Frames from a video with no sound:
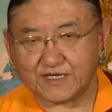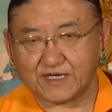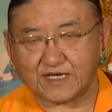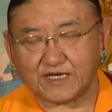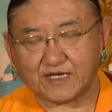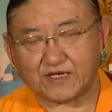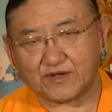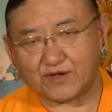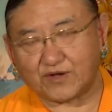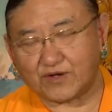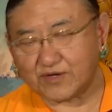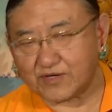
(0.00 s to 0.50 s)

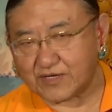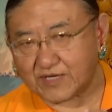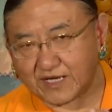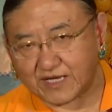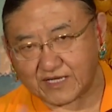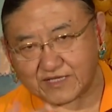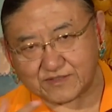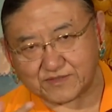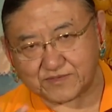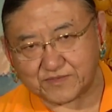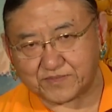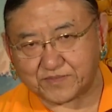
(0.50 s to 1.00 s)
and all
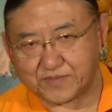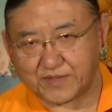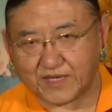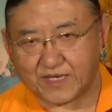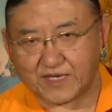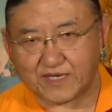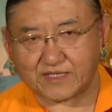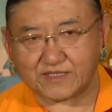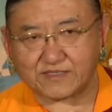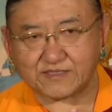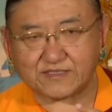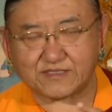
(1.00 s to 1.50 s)
kinds of
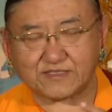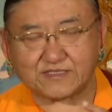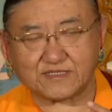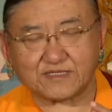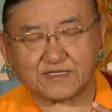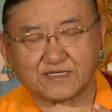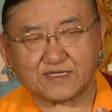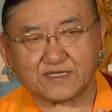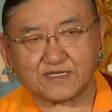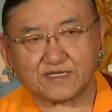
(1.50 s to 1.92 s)
pains